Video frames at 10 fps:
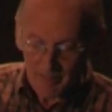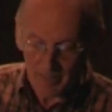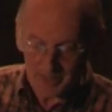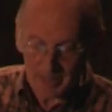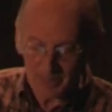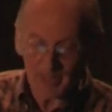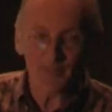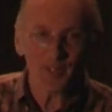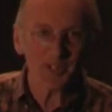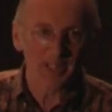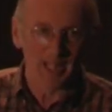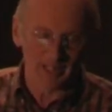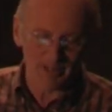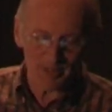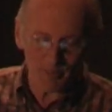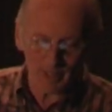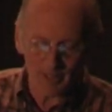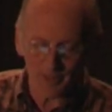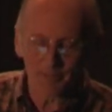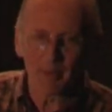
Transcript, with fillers: But something of this scale, there is quite a lot of